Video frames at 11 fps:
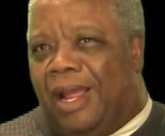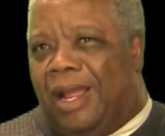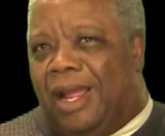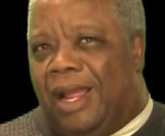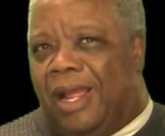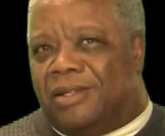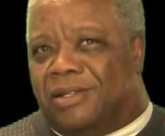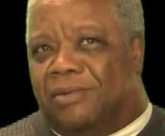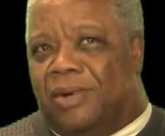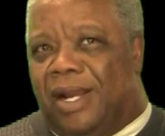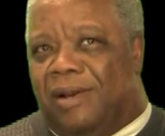how's a
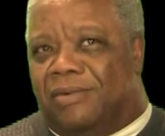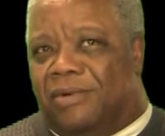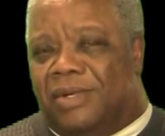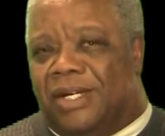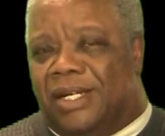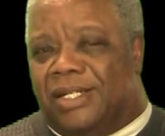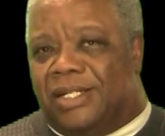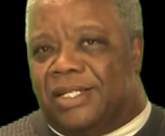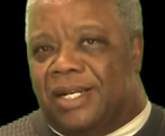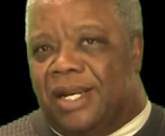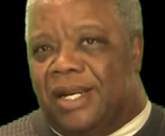wife gonna
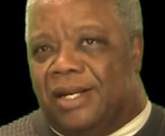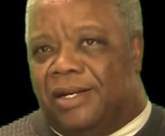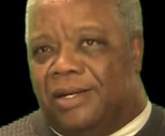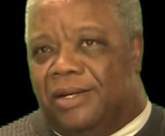understand?